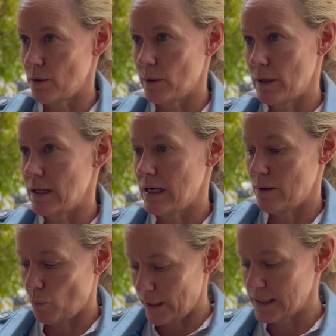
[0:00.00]
And, and
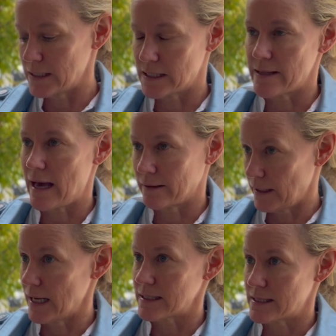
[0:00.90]
it went into that
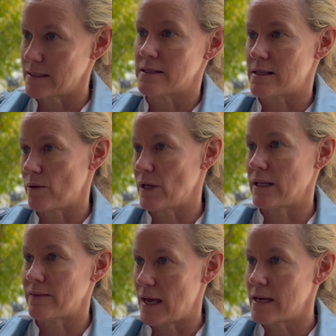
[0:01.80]
list. And so that
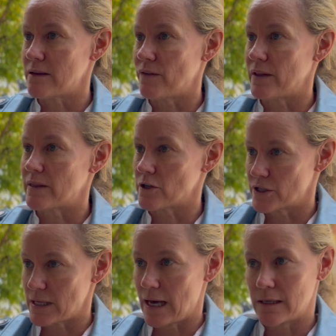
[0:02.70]
at the end of it, there's
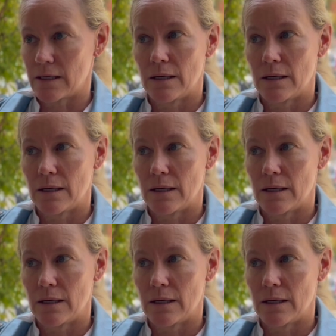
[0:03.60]
that